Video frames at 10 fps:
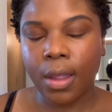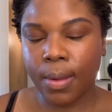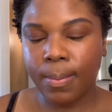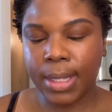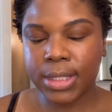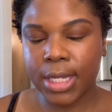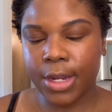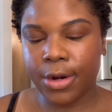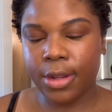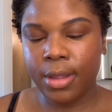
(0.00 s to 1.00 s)

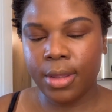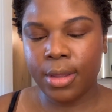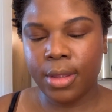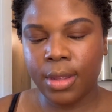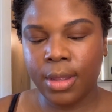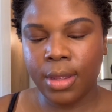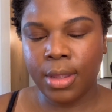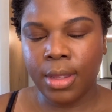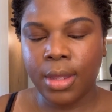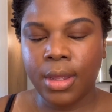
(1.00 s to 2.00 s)
mascara.
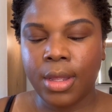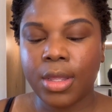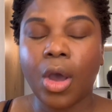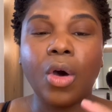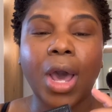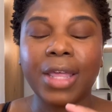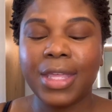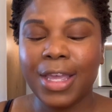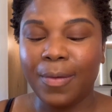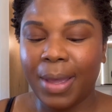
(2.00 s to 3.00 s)
Y'all, I
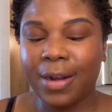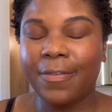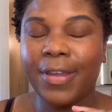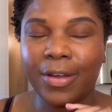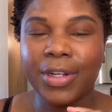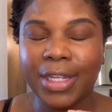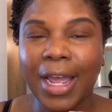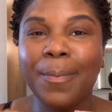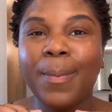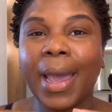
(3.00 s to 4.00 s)
think I might have found it.
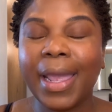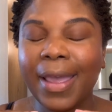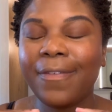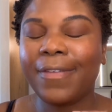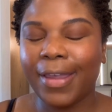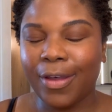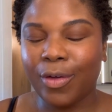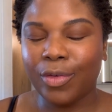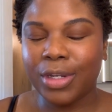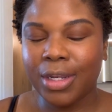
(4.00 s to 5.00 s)
I might have
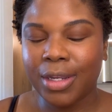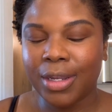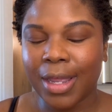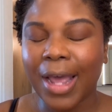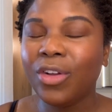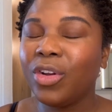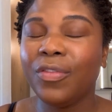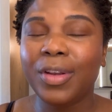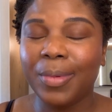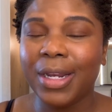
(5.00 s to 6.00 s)
found, I don't know if
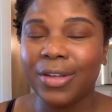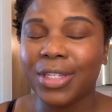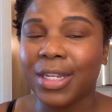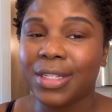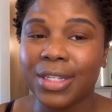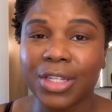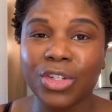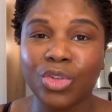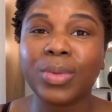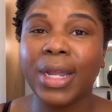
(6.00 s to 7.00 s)
anybody else has this
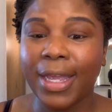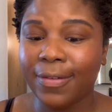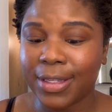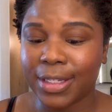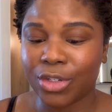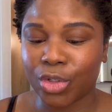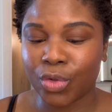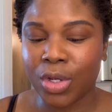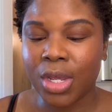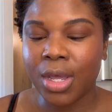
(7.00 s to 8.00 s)
issue, but I have this issue.
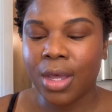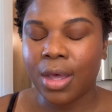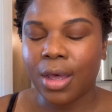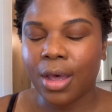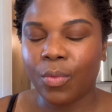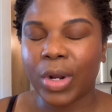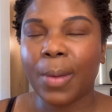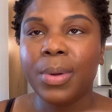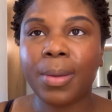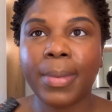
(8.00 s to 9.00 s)
When I
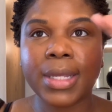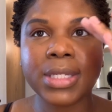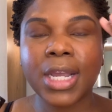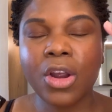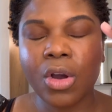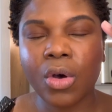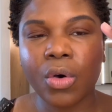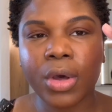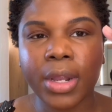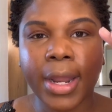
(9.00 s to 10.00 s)
put mascara
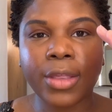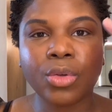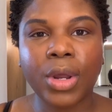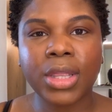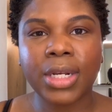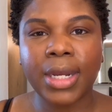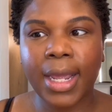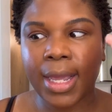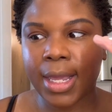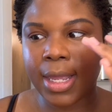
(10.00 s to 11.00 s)
on, like throughout the
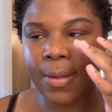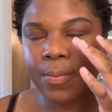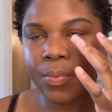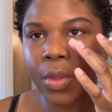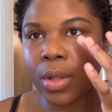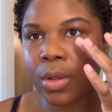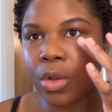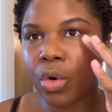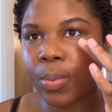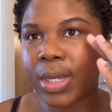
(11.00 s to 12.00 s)
day,
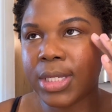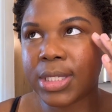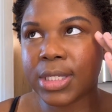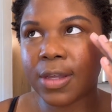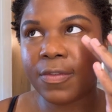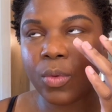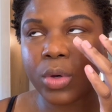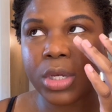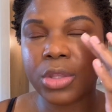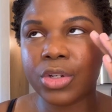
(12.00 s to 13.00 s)
little pieces of it
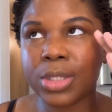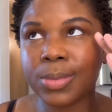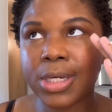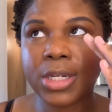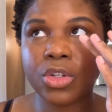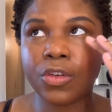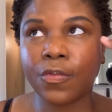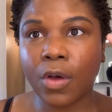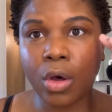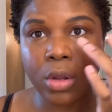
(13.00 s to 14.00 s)
will either smudge or
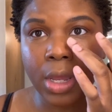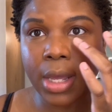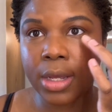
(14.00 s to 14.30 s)
fall like